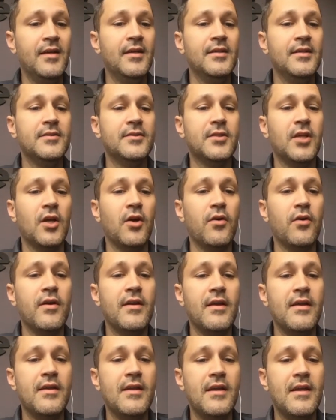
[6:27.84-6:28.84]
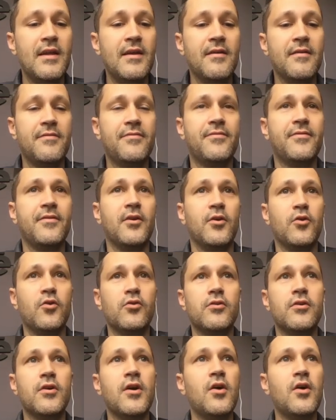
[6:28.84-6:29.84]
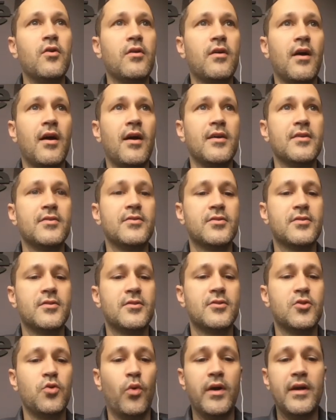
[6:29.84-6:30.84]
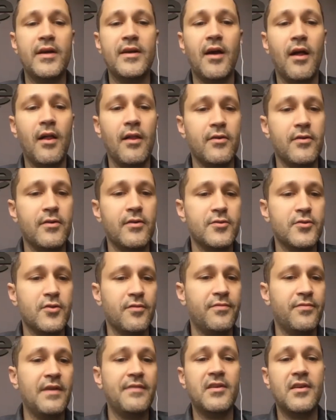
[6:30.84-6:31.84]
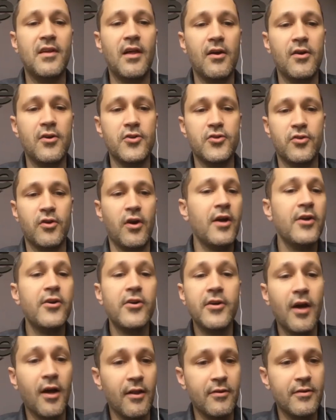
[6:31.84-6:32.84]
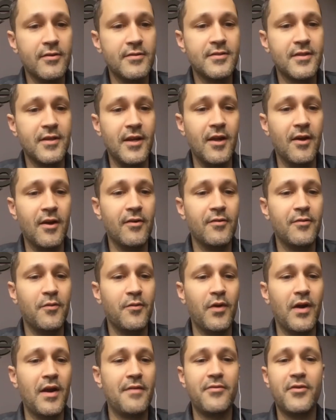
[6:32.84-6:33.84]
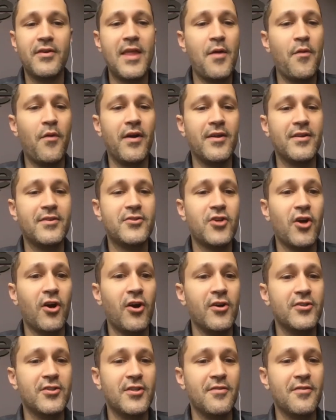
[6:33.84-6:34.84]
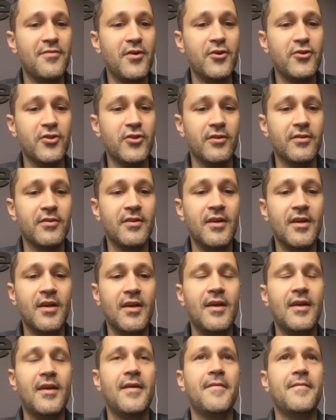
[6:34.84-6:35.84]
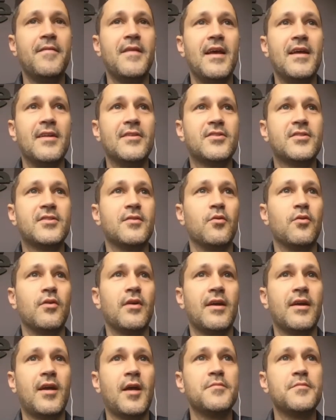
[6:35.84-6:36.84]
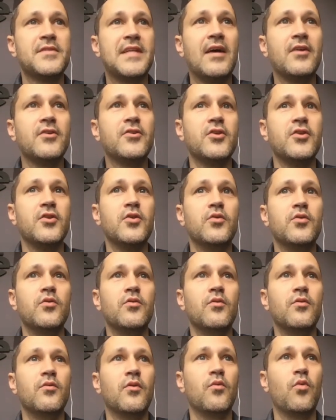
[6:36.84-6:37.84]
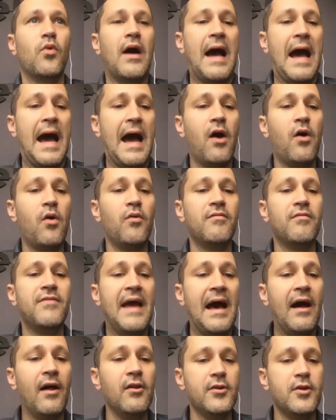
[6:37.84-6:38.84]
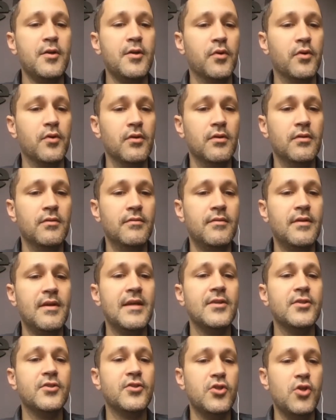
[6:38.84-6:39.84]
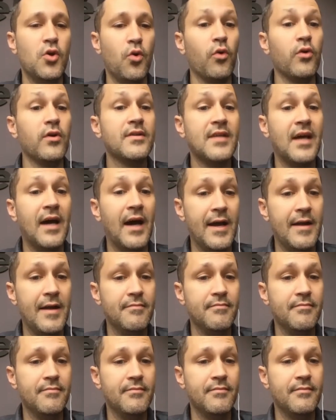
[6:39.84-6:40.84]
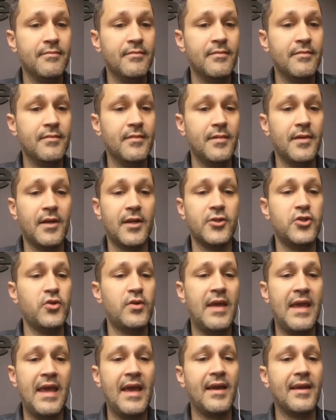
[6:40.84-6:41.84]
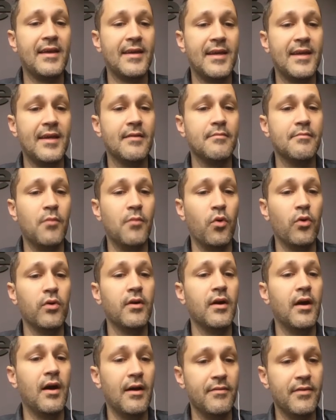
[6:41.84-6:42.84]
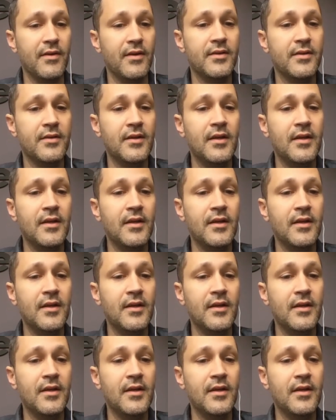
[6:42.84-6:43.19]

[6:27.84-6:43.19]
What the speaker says: So if Inguro costs $20 or $50 or $100, whatever they want to charge in the future, it comes down to how valuable is your time, because you can't get more of it.